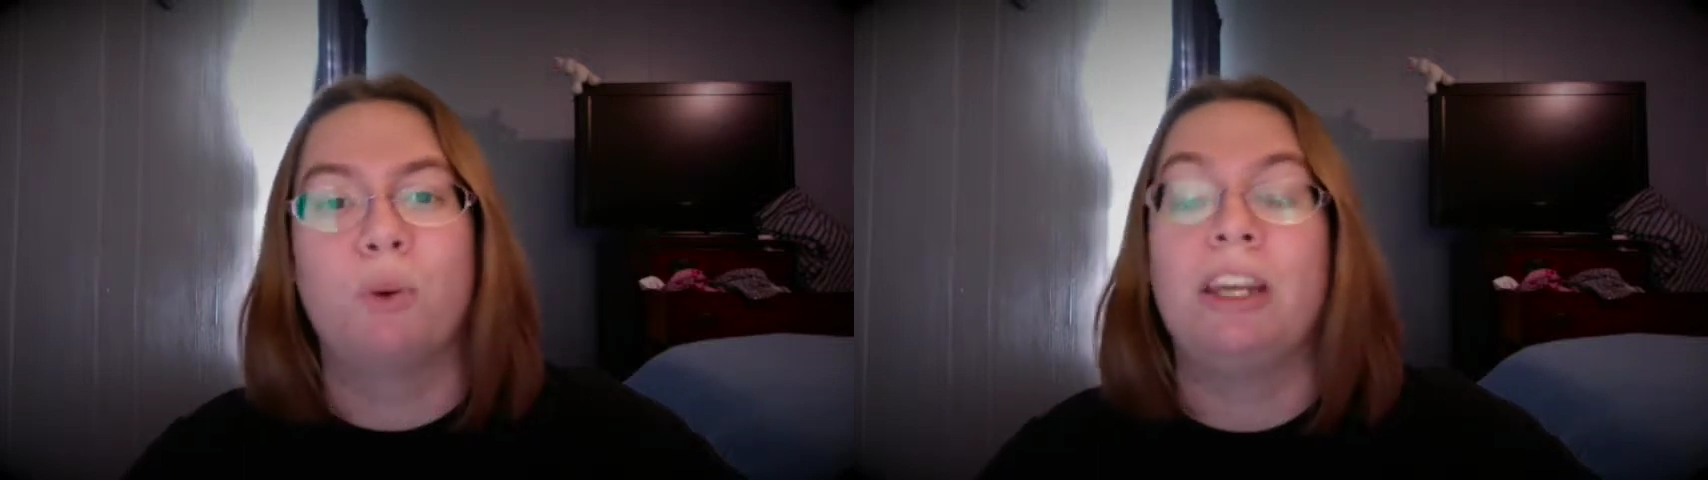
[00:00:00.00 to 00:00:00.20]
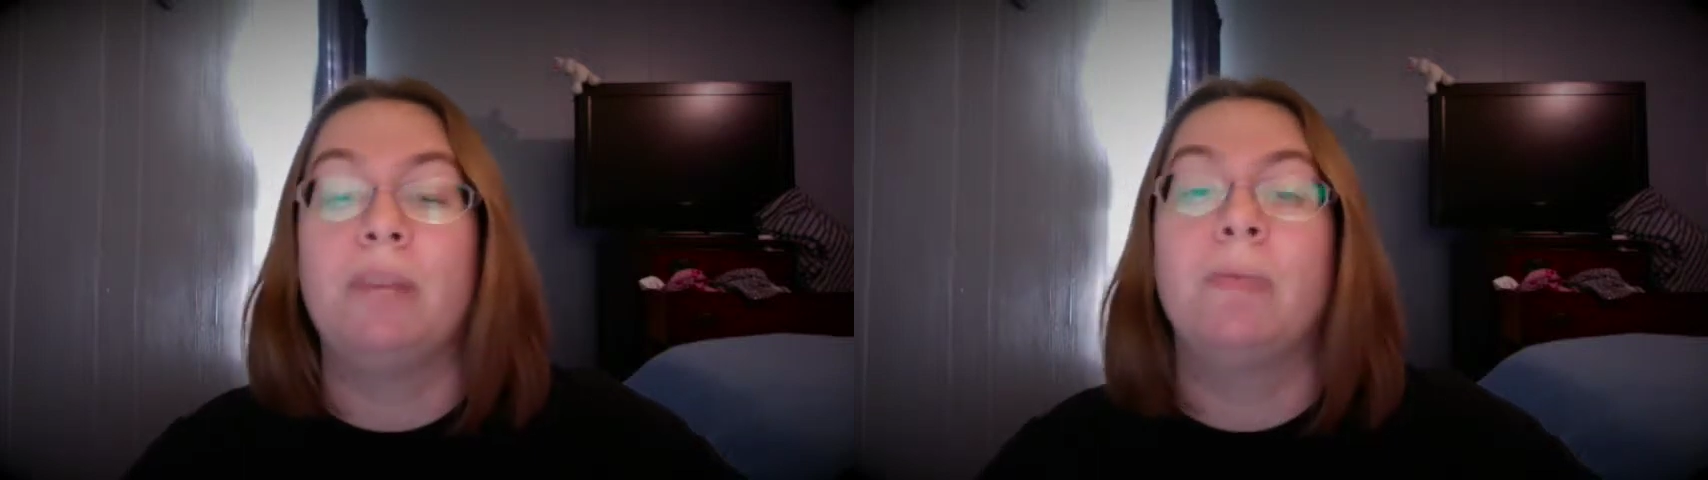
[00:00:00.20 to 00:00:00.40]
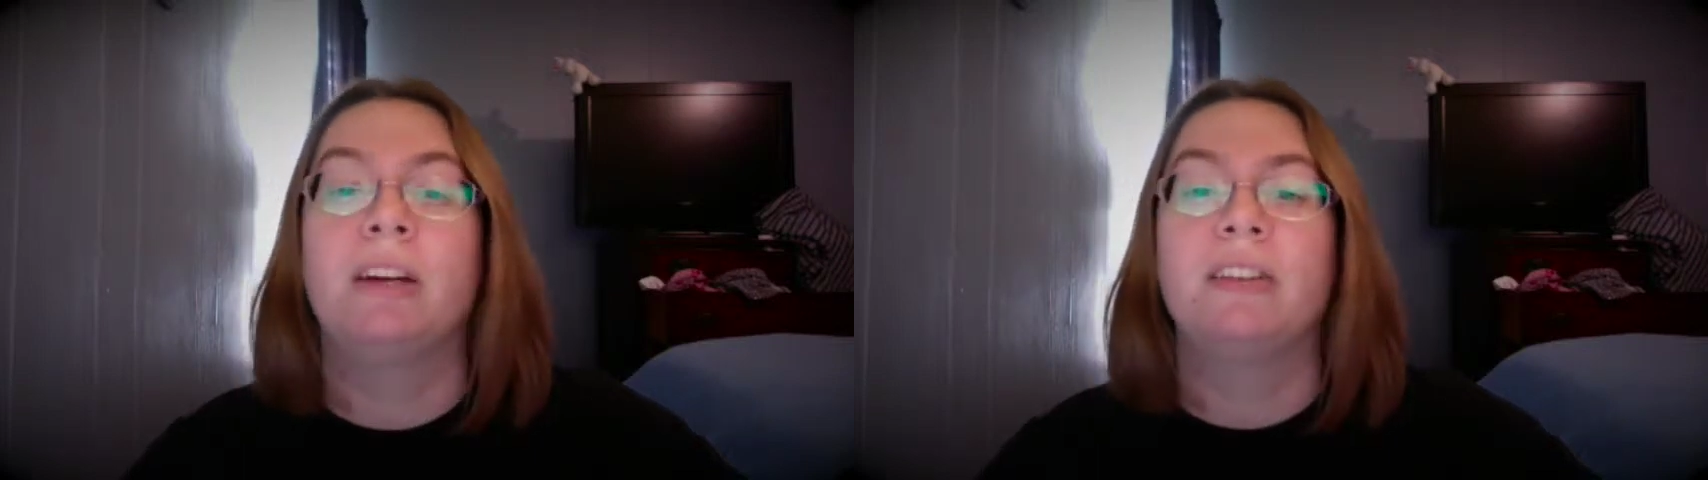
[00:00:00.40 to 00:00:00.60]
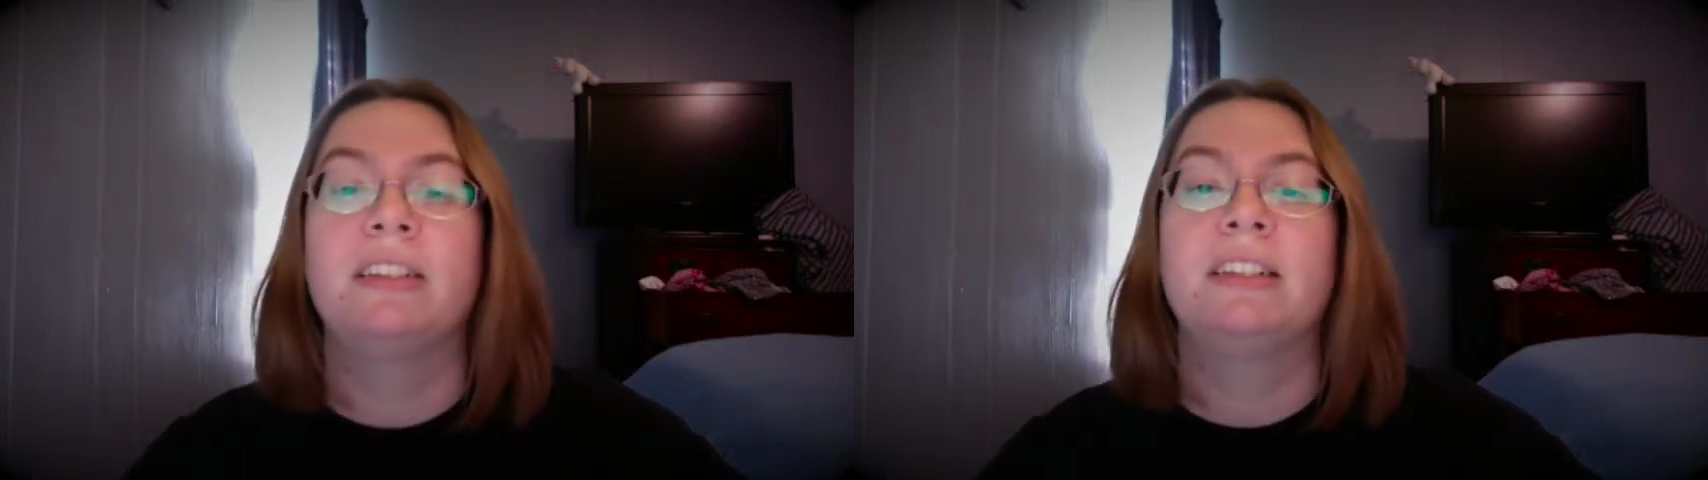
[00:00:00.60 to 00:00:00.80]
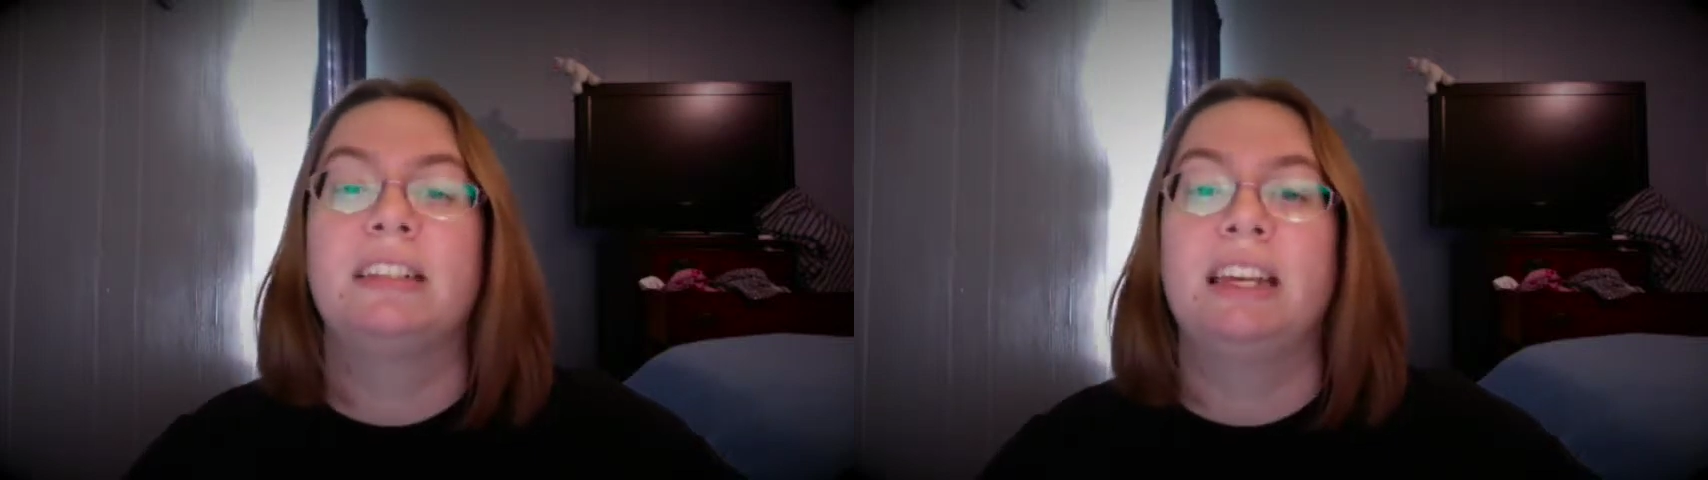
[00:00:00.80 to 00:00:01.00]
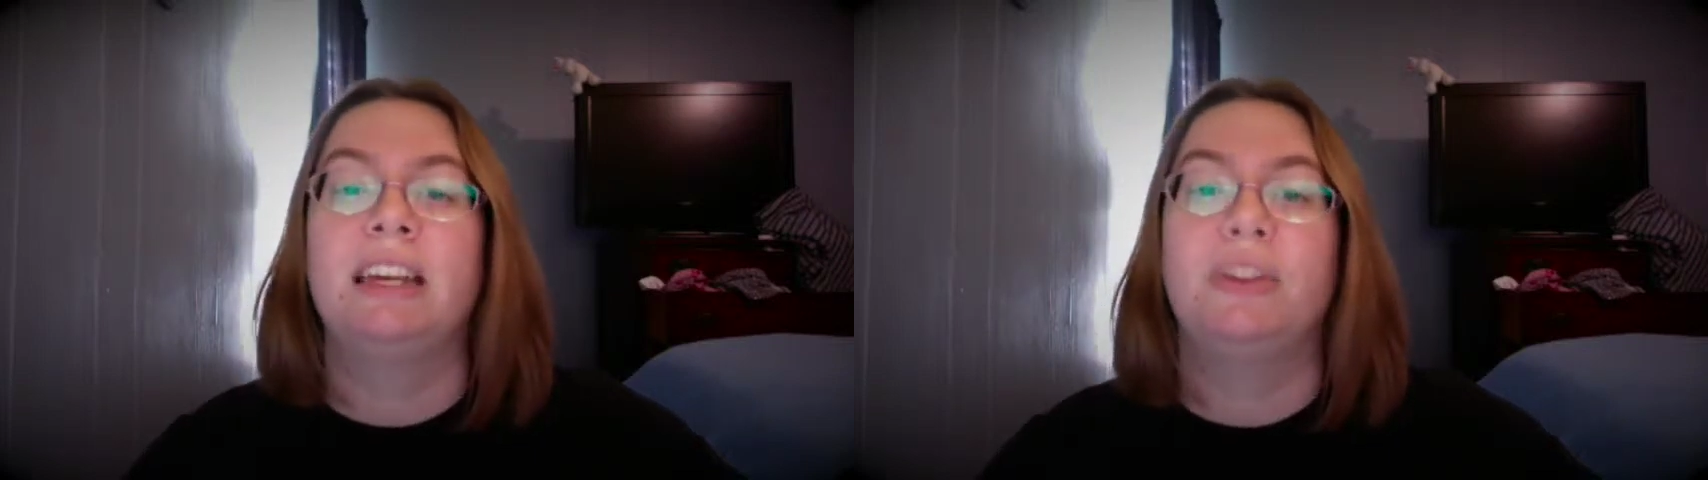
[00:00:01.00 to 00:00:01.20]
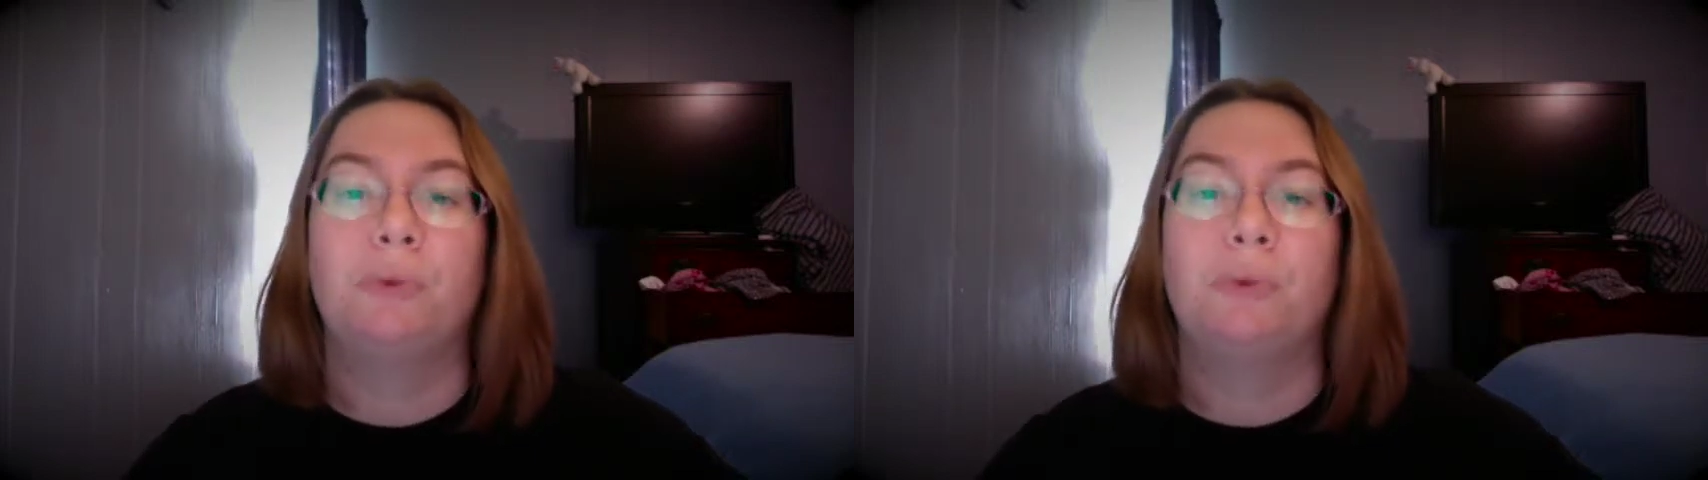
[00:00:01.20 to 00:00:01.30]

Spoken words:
When he bares his teeth,